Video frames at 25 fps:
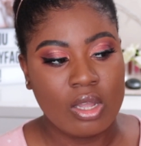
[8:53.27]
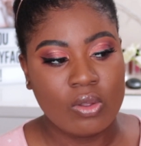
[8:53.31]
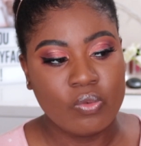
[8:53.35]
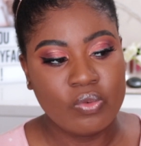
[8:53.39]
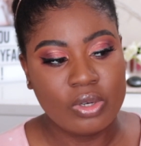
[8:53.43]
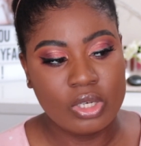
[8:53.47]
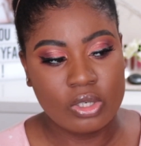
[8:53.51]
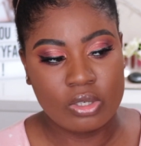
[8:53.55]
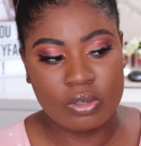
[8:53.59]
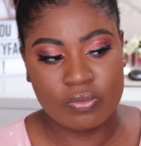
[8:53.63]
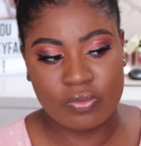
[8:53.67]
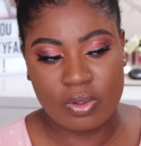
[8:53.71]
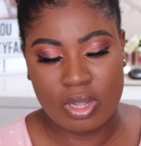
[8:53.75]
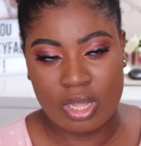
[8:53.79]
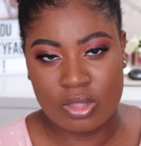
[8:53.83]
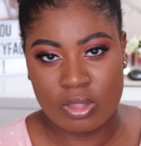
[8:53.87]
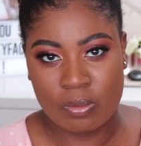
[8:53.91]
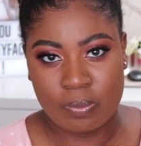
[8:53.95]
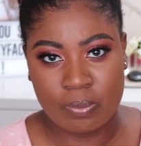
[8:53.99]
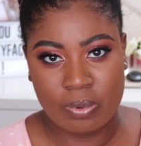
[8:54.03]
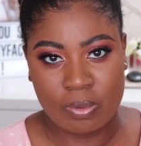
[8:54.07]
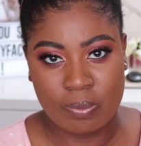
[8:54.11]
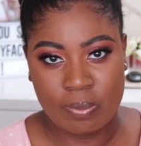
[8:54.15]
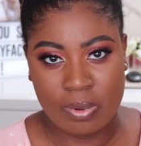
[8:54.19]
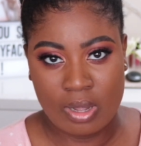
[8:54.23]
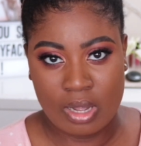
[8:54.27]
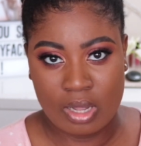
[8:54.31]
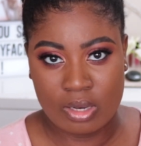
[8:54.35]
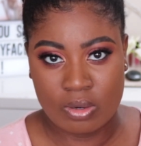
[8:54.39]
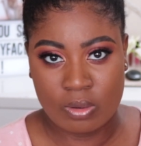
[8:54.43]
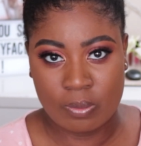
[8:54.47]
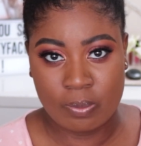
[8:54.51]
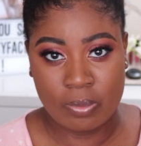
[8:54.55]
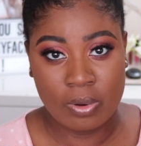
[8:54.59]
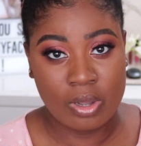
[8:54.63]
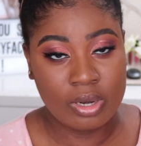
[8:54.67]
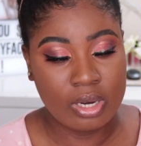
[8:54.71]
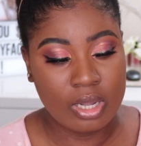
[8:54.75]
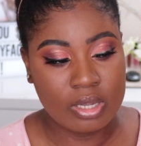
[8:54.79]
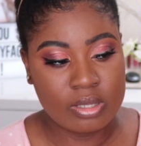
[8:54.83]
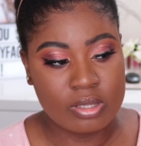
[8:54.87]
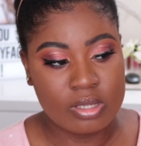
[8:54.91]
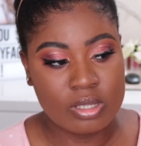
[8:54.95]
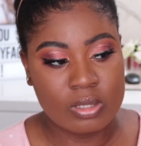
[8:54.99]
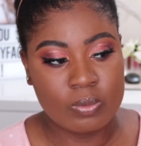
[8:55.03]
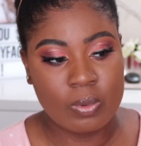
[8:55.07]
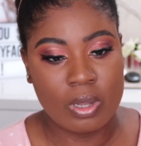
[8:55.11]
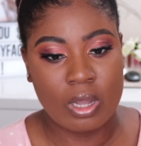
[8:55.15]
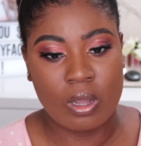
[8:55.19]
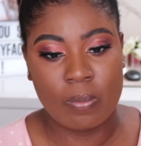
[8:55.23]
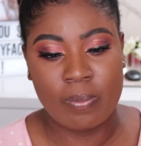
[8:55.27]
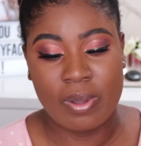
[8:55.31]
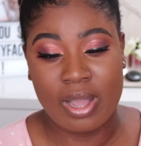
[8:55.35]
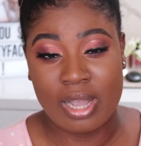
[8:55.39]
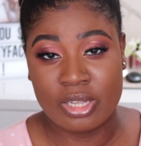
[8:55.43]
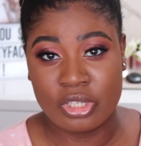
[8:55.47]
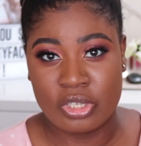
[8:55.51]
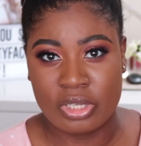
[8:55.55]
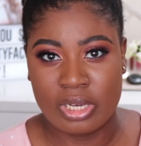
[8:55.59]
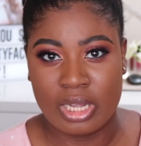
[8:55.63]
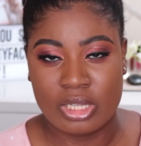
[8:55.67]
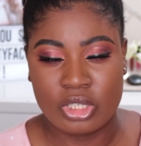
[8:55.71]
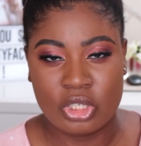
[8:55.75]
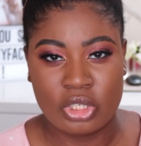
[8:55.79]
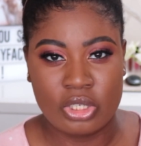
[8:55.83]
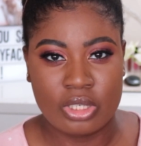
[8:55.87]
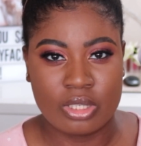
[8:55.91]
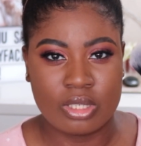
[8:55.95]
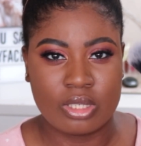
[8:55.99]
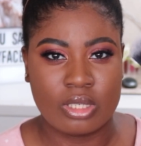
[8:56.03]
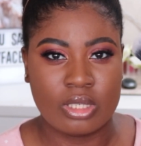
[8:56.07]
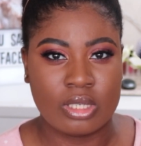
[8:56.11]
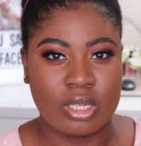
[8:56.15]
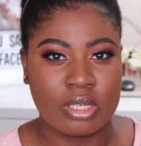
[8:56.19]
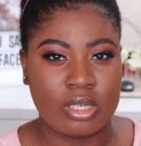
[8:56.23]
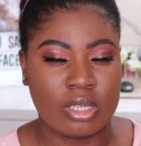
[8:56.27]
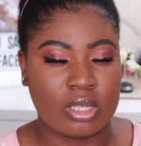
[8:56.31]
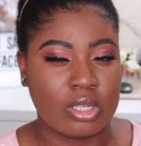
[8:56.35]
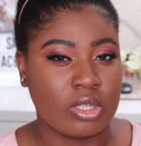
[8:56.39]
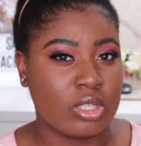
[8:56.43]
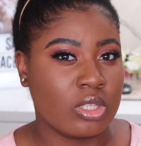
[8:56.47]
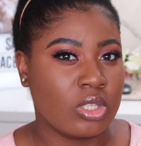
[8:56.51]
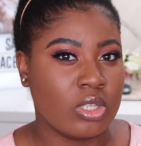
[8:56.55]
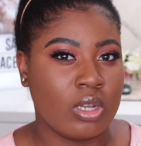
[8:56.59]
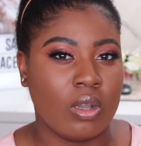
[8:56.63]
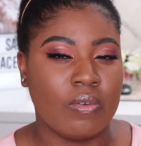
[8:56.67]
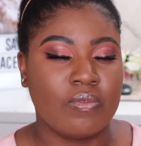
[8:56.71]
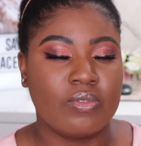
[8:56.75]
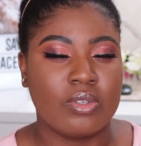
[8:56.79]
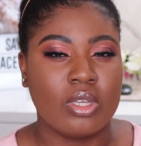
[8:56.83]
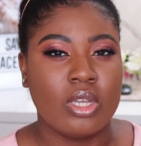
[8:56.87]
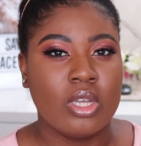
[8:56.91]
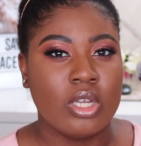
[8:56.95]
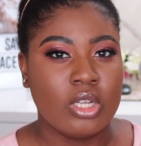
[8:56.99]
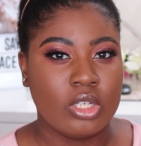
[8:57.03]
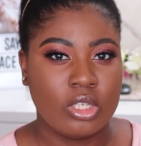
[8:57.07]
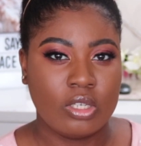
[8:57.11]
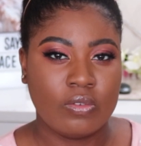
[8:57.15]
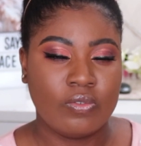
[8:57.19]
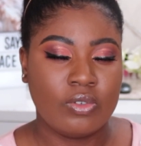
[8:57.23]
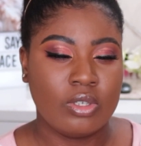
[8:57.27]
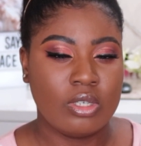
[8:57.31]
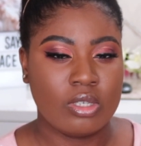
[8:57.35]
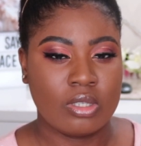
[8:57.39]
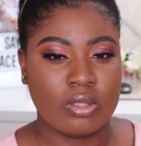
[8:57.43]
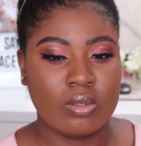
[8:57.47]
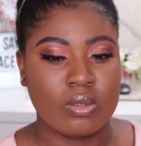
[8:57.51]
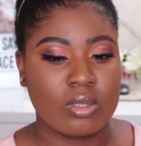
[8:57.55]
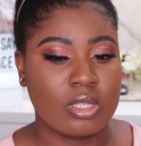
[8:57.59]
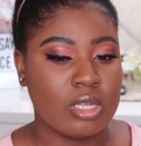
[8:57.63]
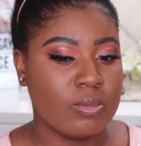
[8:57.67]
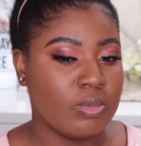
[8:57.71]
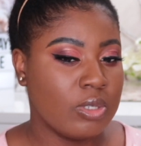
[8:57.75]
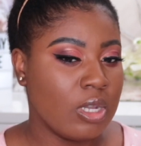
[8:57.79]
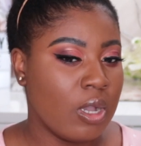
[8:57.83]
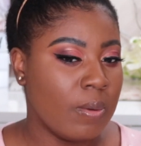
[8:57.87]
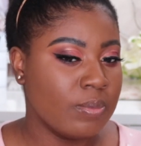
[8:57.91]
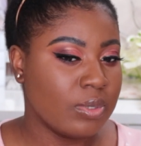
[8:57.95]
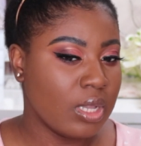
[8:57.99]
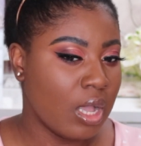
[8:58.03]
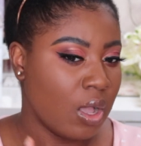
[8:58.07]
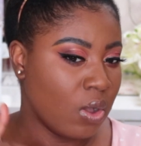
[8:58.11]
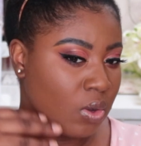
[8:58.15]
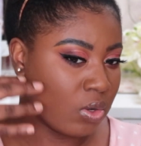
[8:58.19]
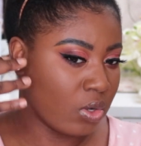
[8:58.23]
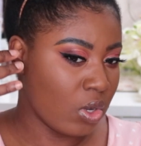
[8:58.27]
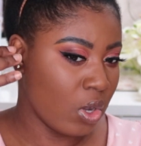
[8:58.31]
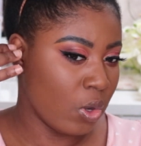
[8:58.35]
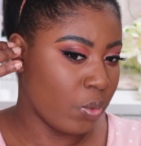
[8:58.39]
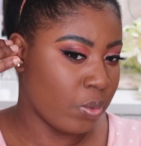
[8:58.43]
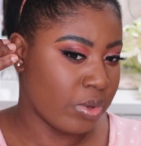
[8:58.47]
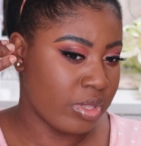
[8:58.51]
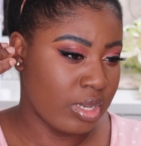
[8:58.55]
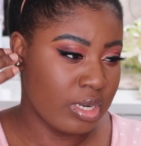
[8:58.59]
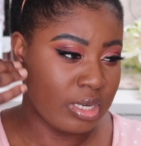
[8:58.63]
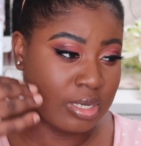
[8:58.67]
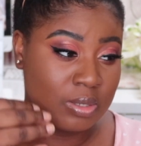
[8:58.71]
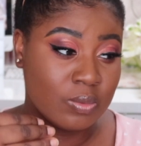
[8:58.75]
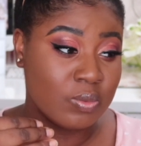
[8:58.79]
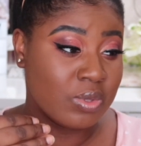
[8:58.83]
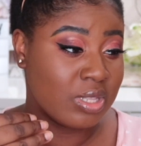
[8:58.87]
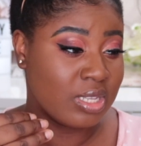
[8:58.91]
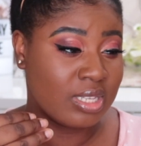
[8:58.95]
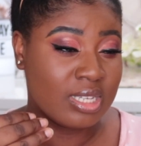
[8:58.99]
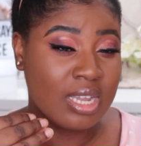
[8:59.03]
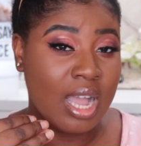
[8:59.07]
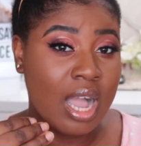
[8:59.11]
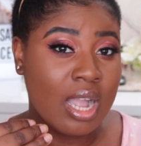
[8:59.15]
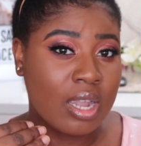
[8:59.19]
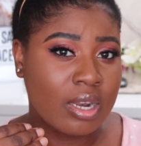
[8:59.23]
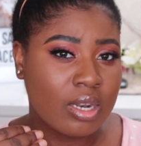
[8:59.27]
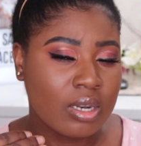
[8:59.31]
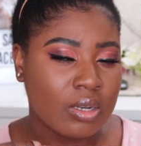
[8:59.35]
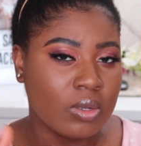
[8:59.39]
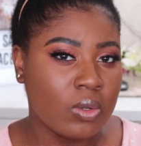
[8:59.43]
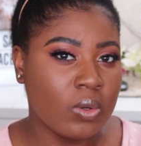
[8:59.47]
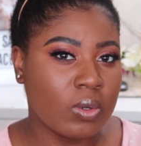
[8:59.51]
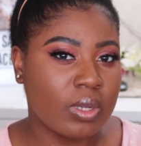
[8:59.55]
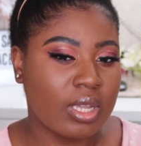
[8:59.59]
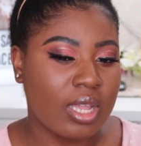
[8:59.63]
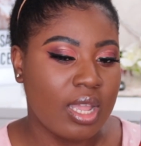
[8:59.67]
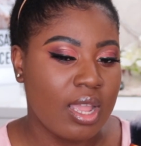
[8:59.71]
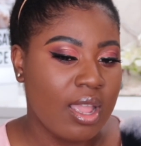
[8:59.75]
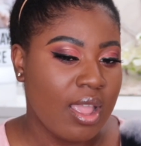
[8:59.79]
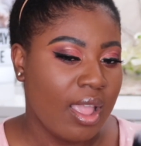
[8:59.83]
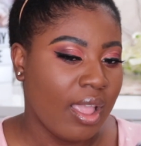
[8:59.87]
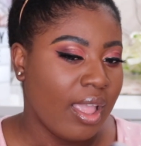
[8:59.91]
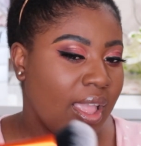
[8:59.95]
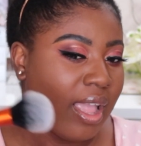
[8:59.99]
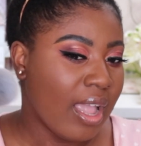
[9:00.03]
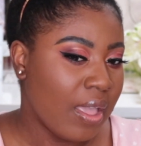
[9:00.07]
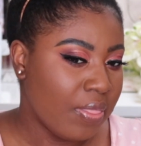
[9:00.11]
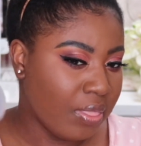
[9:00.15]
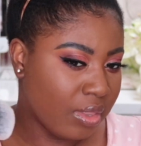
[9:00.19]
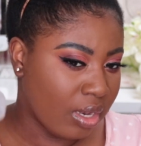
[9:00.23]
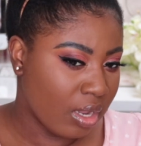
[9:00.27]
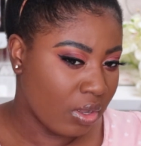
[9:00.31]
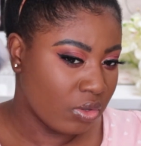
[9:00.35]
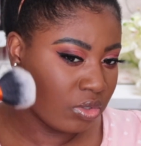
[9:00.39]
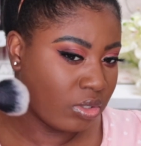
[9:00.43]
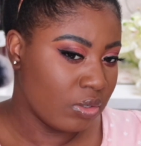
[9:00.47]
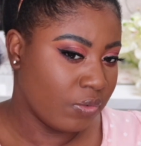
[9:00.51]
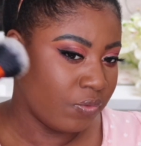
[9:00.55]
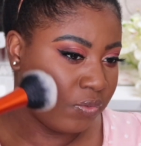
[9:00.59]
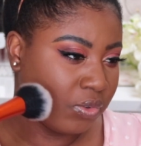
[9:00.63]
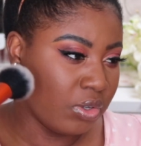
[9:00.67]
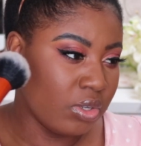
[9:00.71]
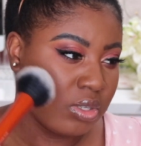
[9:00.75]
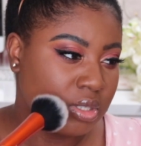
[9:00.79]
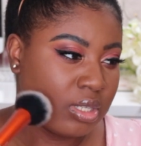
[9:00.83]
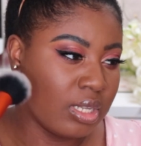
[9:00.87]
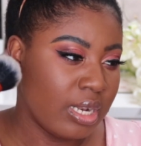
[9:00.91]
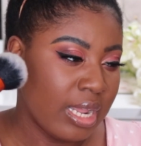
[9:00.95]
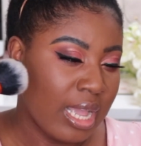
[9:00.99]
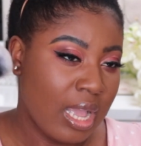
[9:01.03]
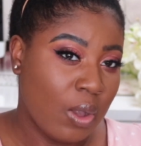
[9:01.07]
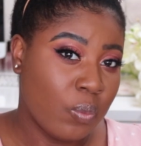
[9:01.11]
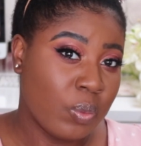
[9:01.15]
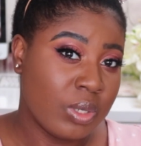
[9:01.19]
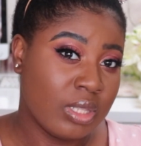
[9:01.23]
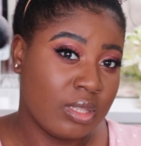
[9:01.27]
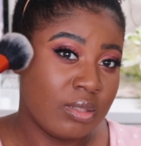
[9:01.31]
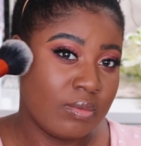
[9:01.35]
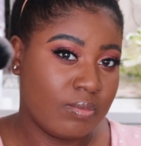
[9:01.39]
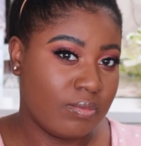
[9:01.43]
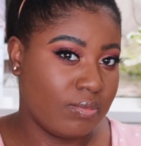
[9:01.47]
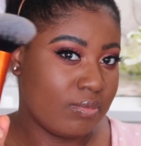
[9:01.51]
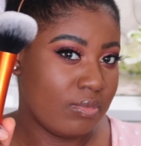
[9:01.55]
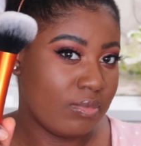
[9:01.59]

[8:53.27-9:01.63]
Really good for other powder products as well, but I do like to use it to get like a soft diffused look. Sometimes I'll go with a targeted look and then I'll diffuse it out with